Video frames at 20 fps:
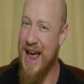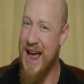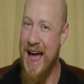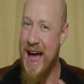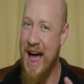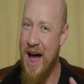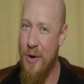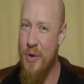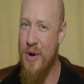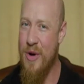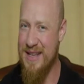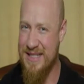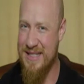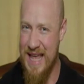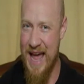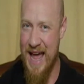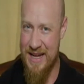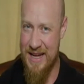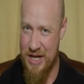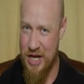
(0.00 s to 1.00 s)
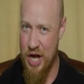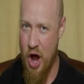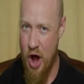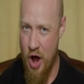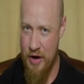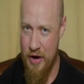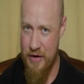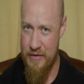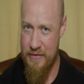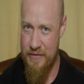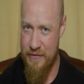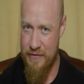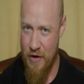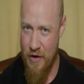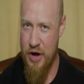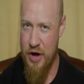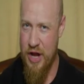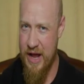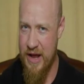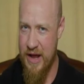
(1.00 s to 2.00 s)
how has that gone
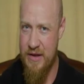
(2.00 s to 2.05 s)
for you?